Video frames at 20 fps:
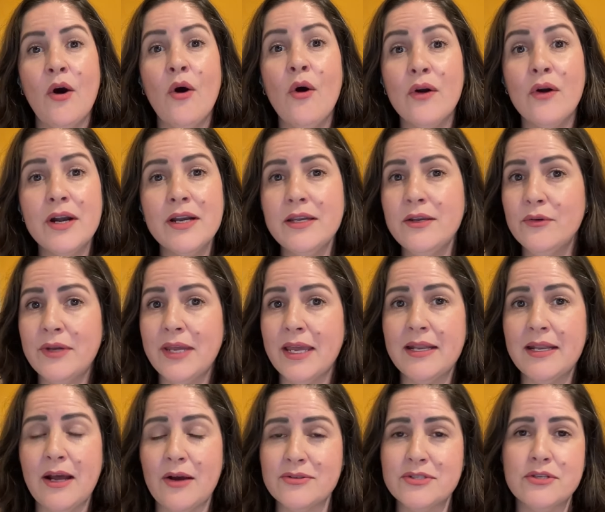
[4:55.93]
Or you
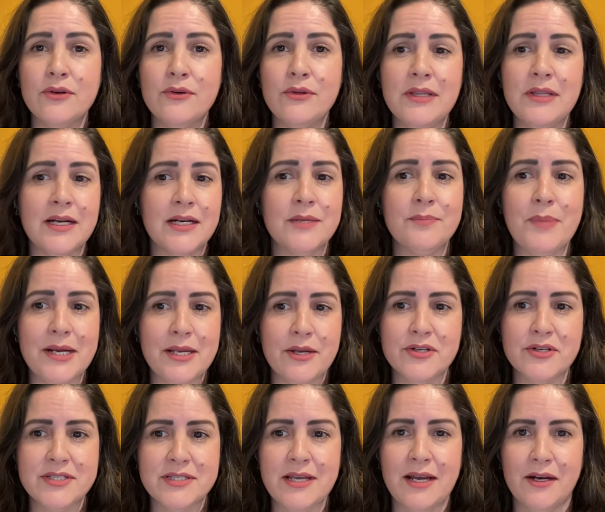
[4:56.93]
can also learn by
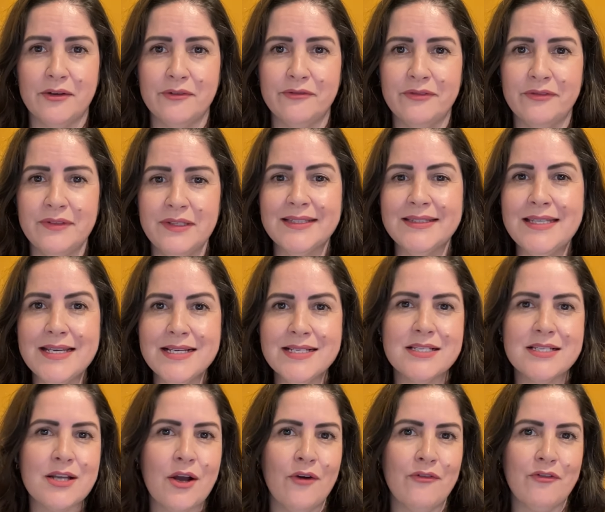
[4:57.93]
yourself.
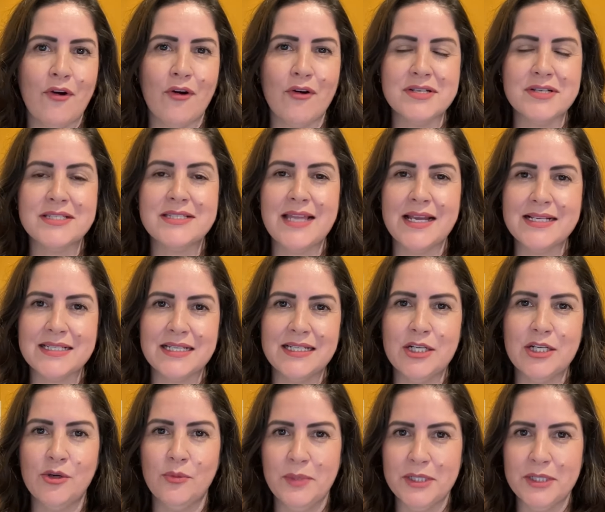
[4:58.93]
This, of course, takes a little